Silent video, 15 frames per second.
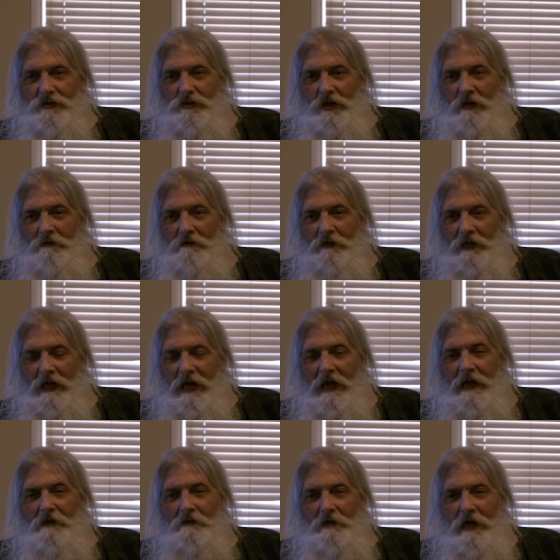generally
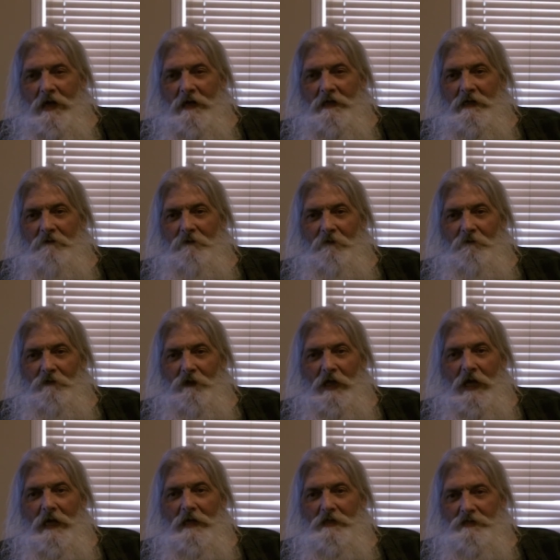eight or nine different
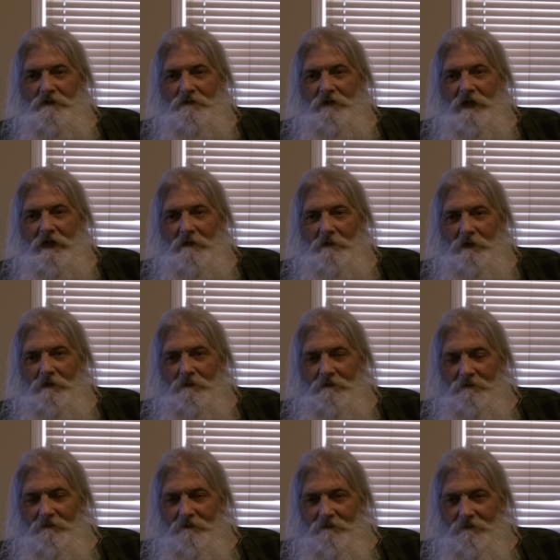varieties available.